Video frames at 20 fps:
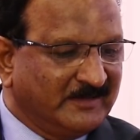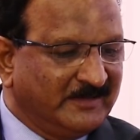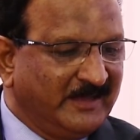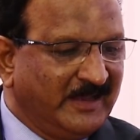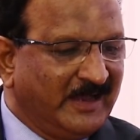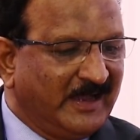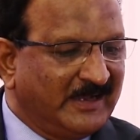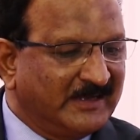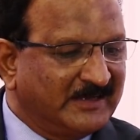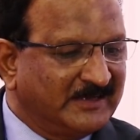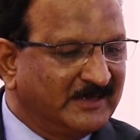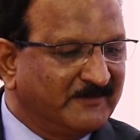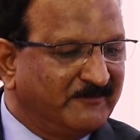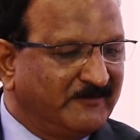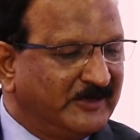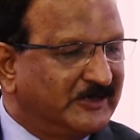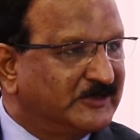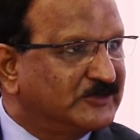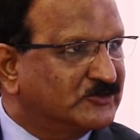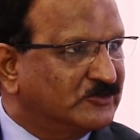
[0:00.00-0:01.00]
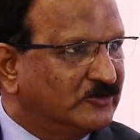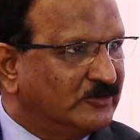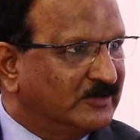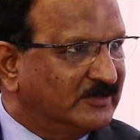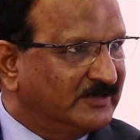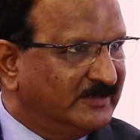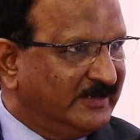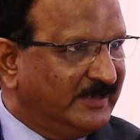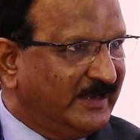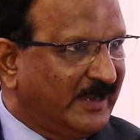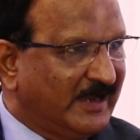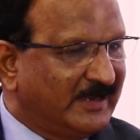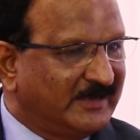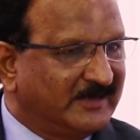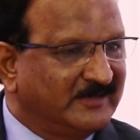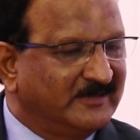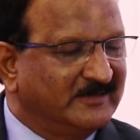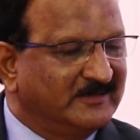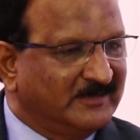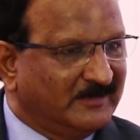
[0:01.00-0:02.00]
they had the feedstock, they
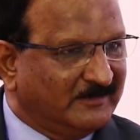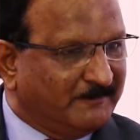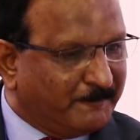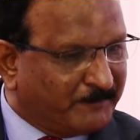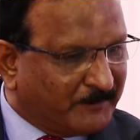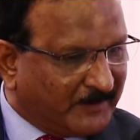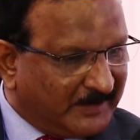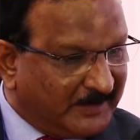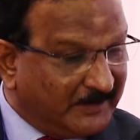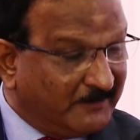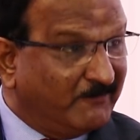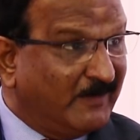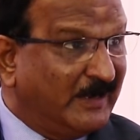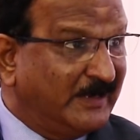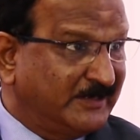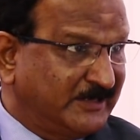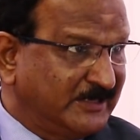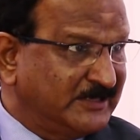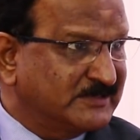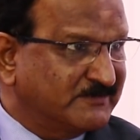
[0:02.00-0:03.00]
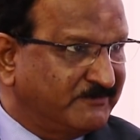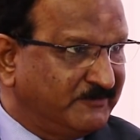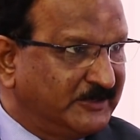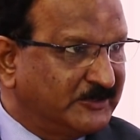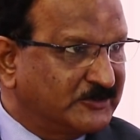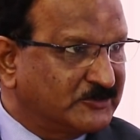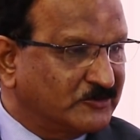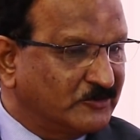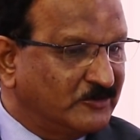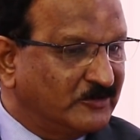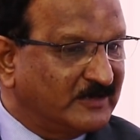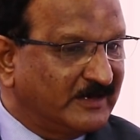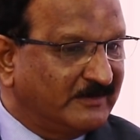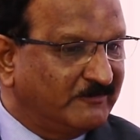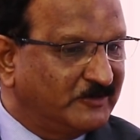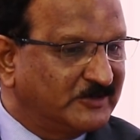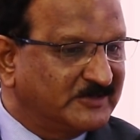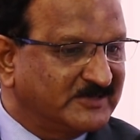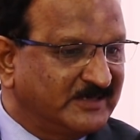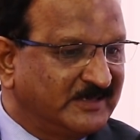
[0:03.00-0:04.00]
had the advantage feedstock,
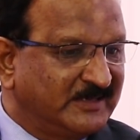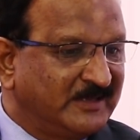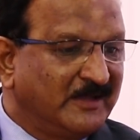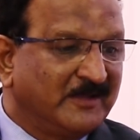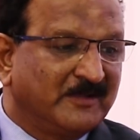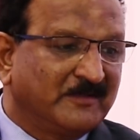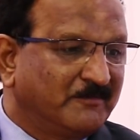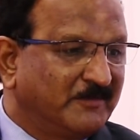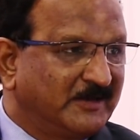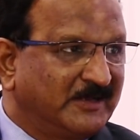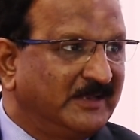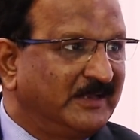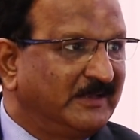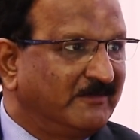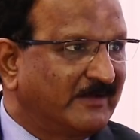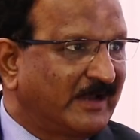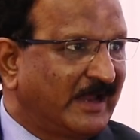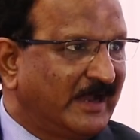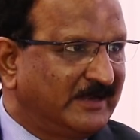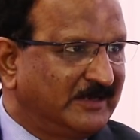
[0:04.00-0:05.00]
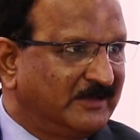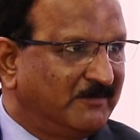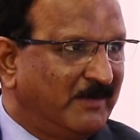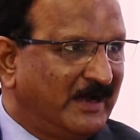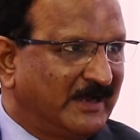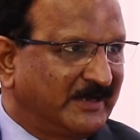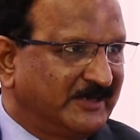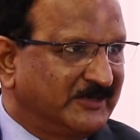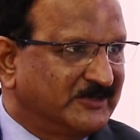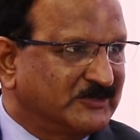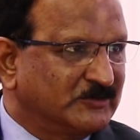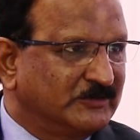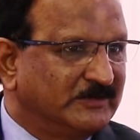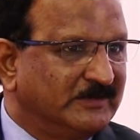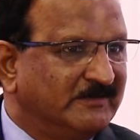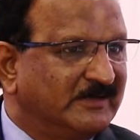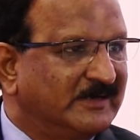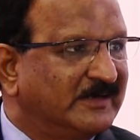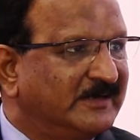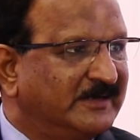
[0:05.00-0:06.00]
I would say, but they never had the market, so
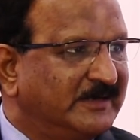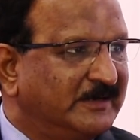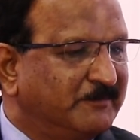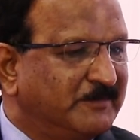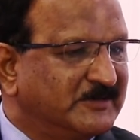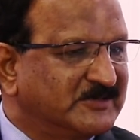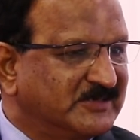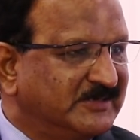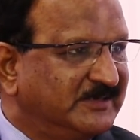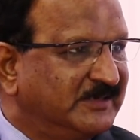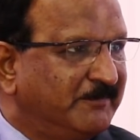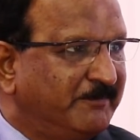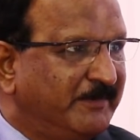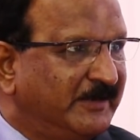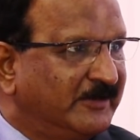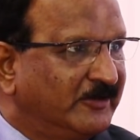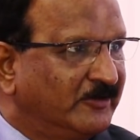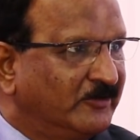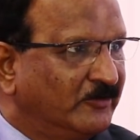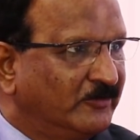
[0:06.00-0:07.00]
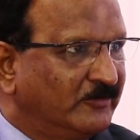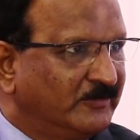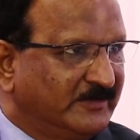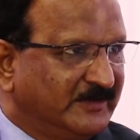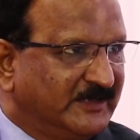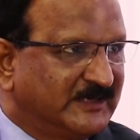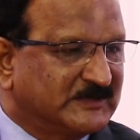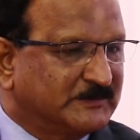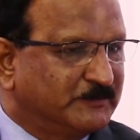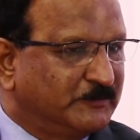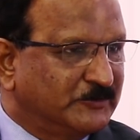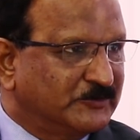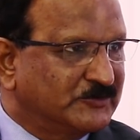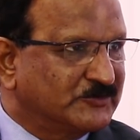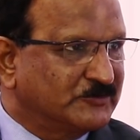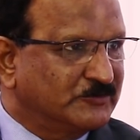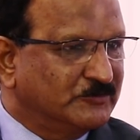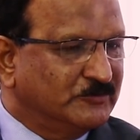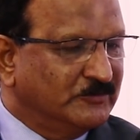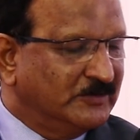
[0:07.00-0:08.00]
they were 100% dependent on
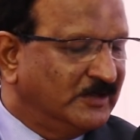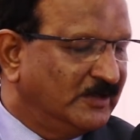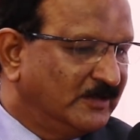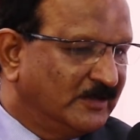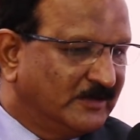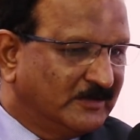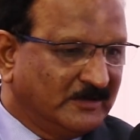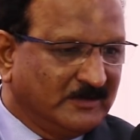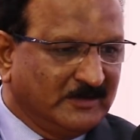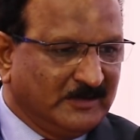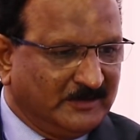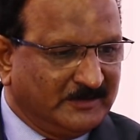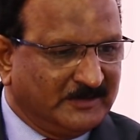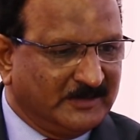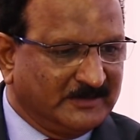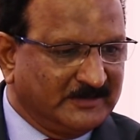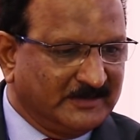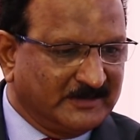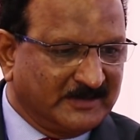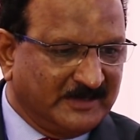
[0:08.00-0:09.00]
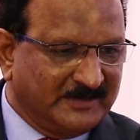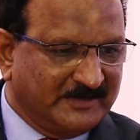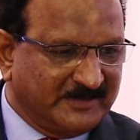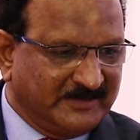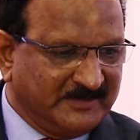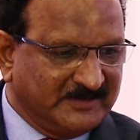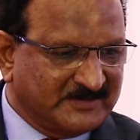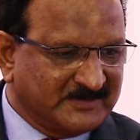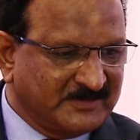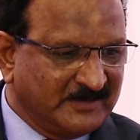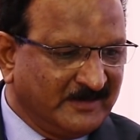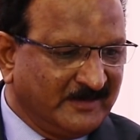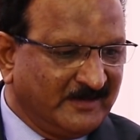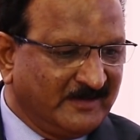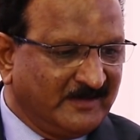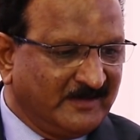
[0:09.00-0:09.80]
exports to uh, the other countries.